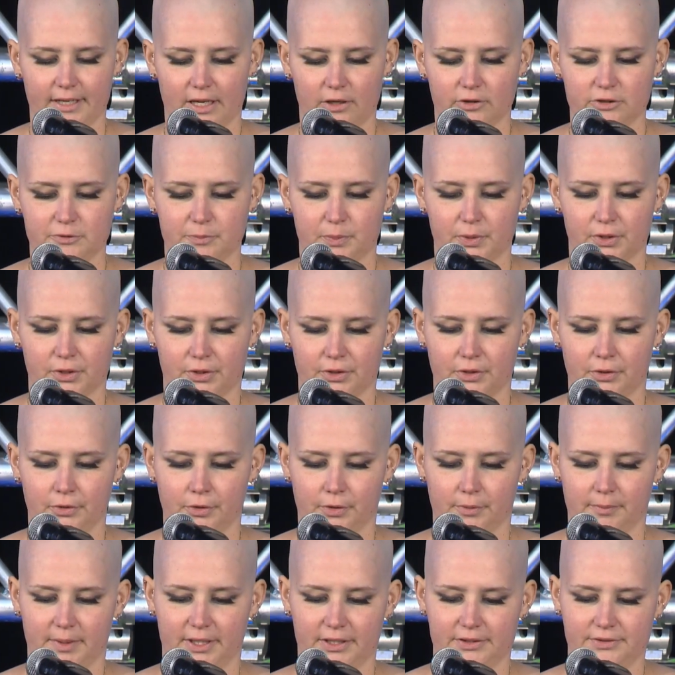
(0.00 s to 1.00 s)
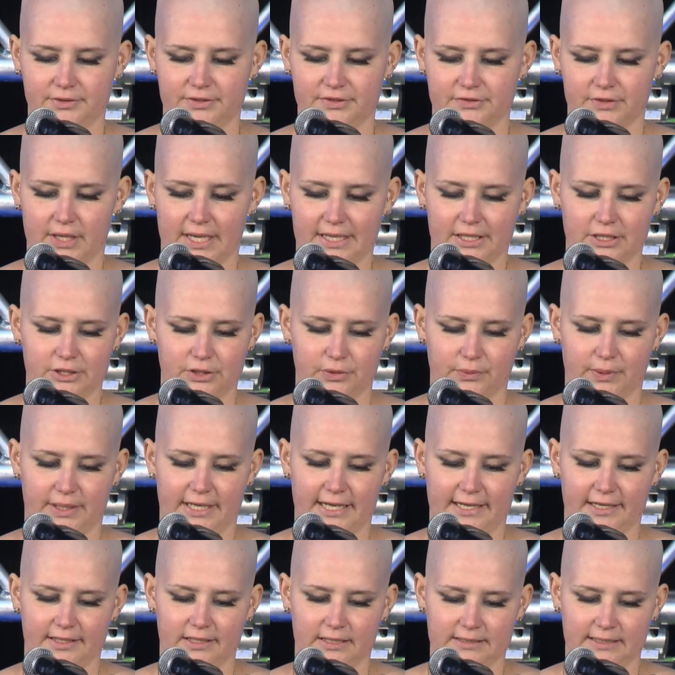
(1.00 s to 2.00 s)
I was put on hormones so I could do an
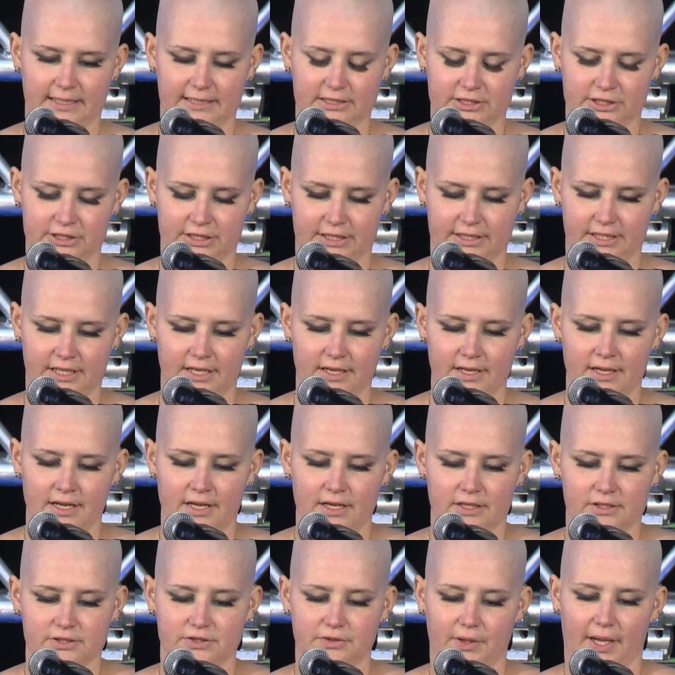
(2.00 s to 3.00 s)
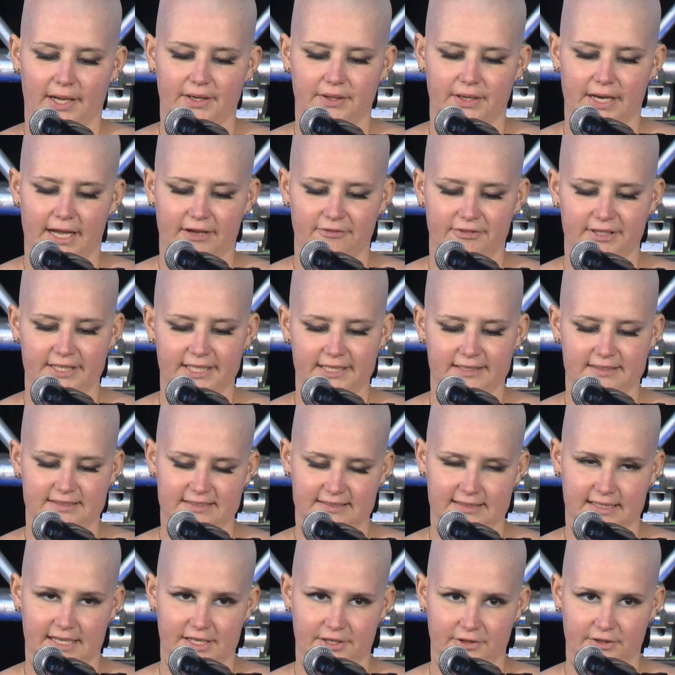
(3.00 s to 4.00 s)
egg collection, so I could have
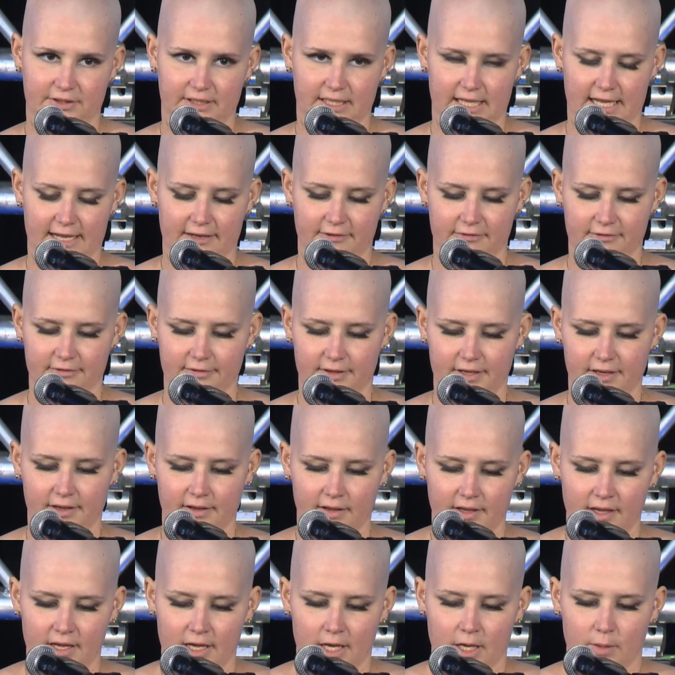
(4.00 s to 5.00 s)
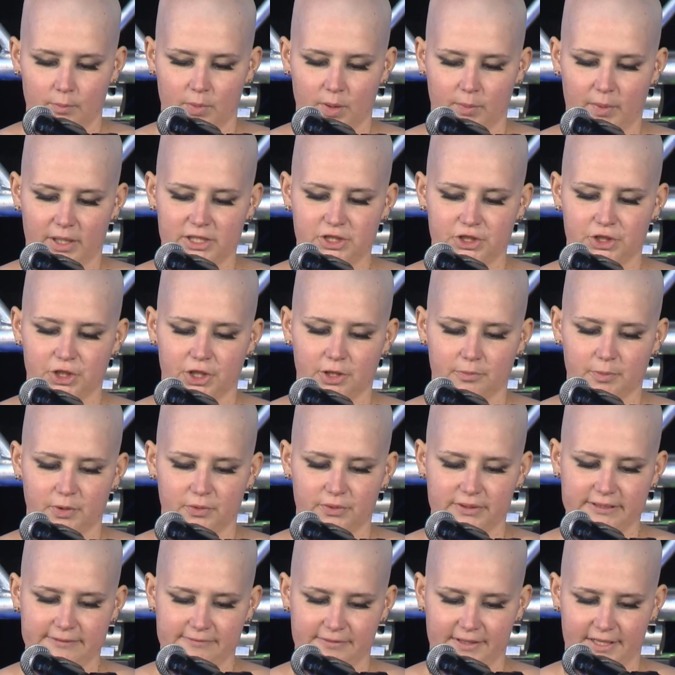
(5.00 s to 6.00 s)
kids later in life. But my tumour
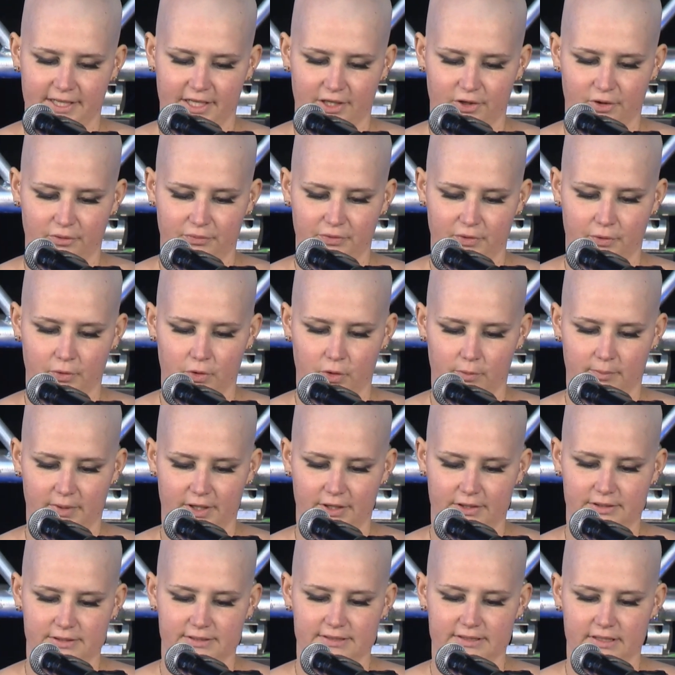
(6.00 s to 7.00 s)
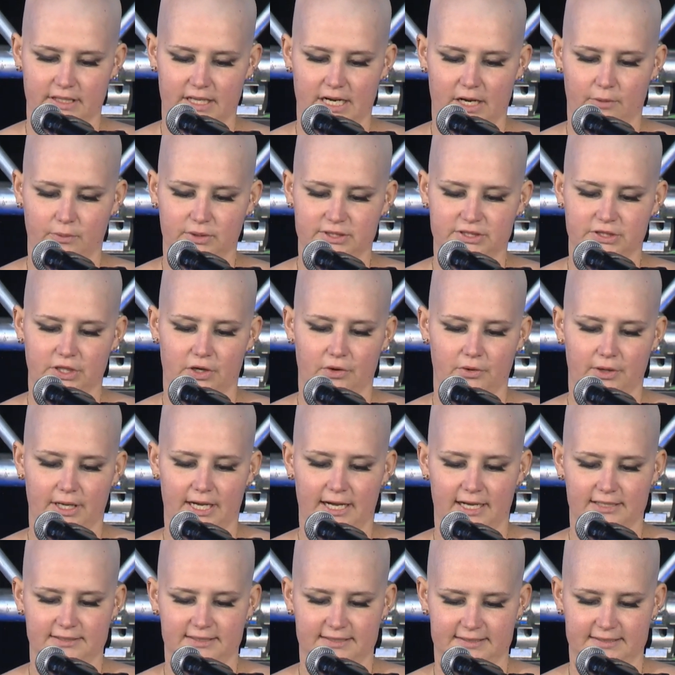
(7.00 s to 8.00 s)
was feeding off the hormones, and I was told I
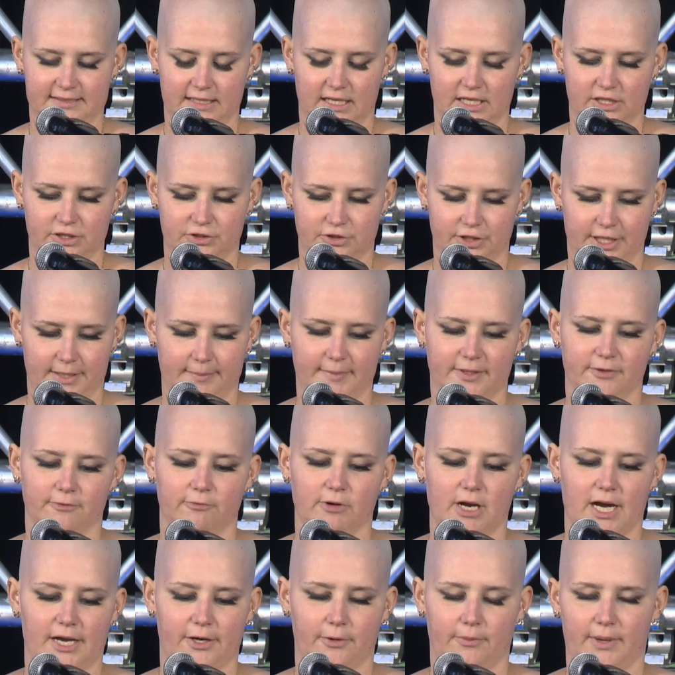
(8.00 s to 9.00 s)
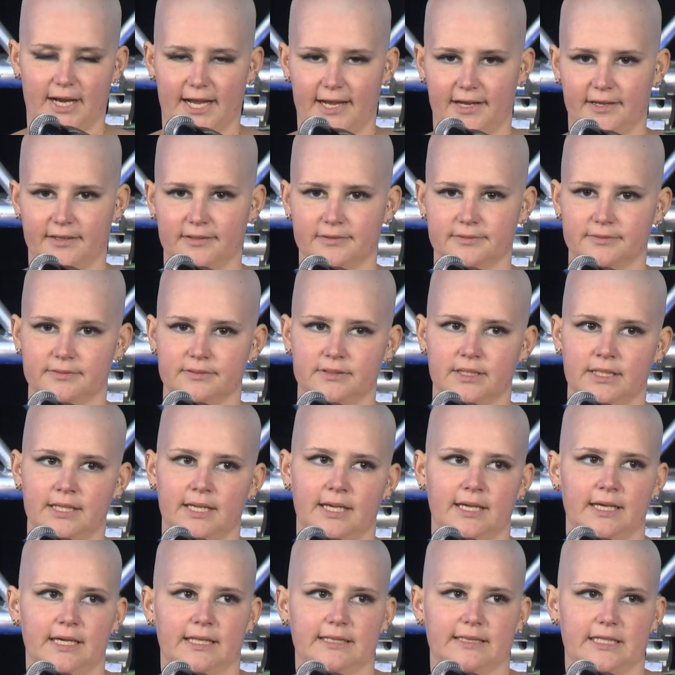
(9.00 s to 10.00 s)
had to start treatment right away.
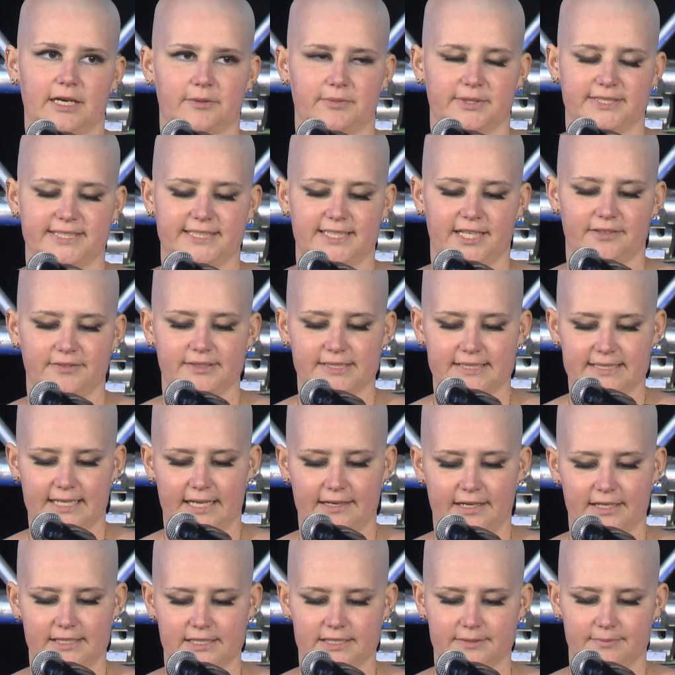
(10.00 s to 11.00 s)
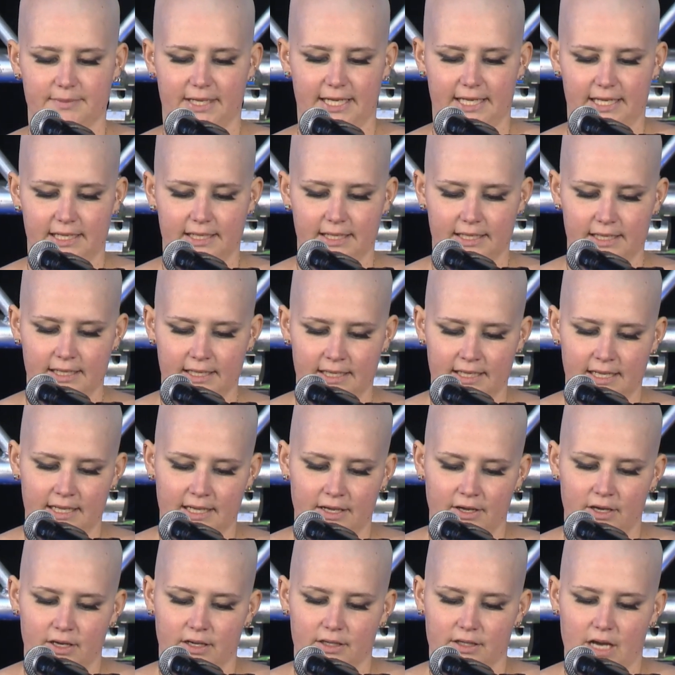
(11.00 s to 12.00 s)
That was devastating to me.
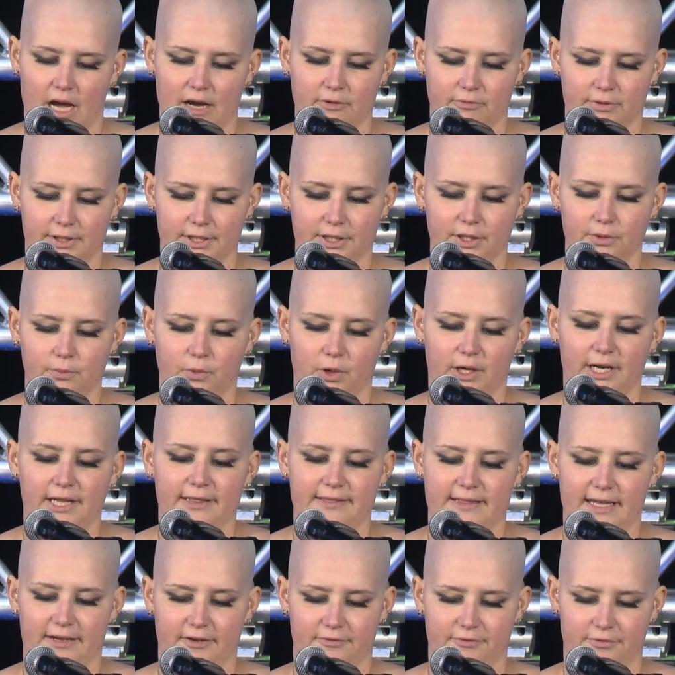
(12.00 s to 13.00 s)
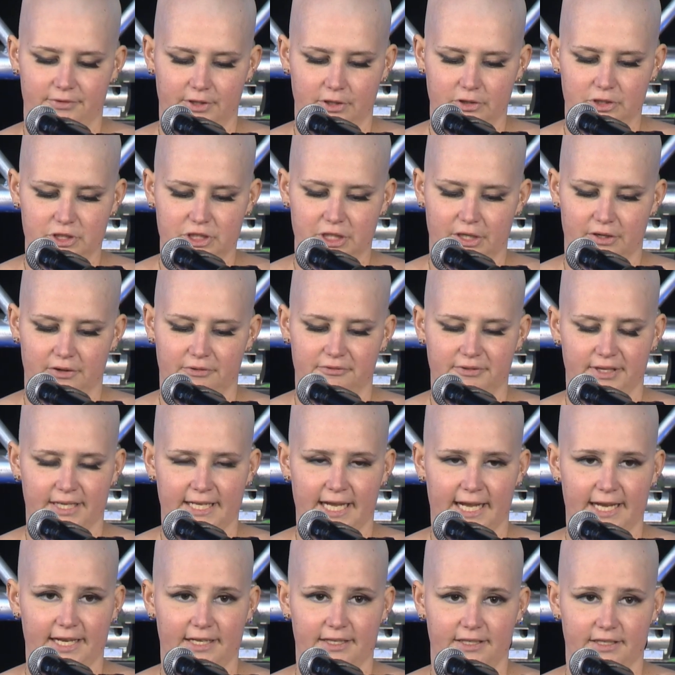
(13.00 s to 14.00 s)
I really wanted that future for
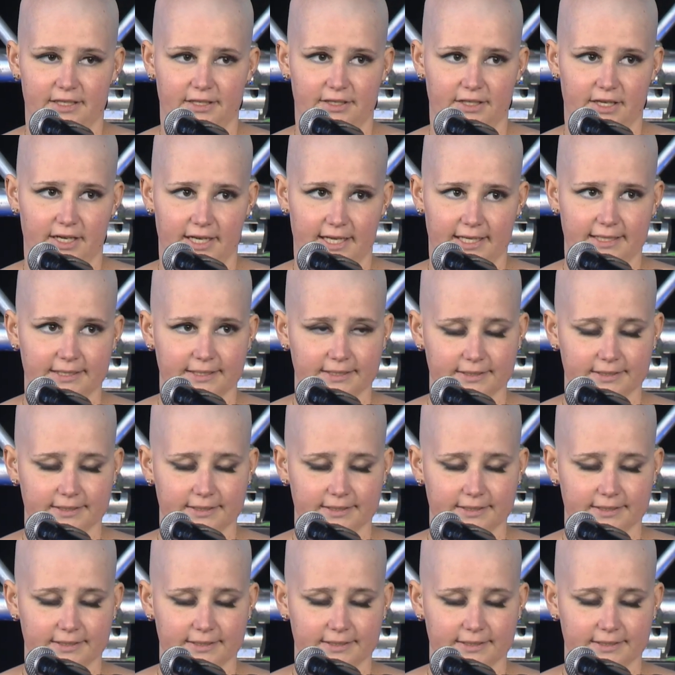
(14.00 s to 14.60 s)
Caden and I.